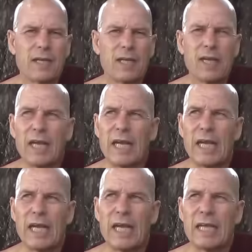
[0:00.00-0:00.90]

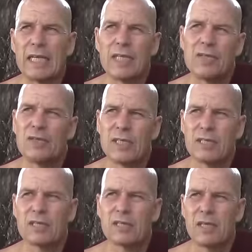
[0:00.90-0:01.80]
Uh,
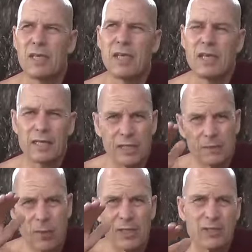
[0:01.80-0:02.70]
this uh,
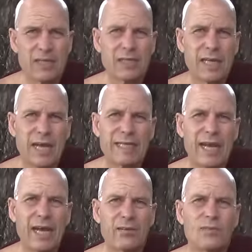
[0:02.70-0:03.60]
brings the desire
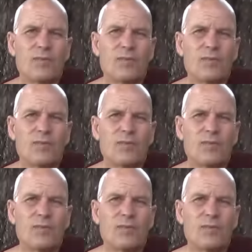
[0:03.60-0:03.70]
down.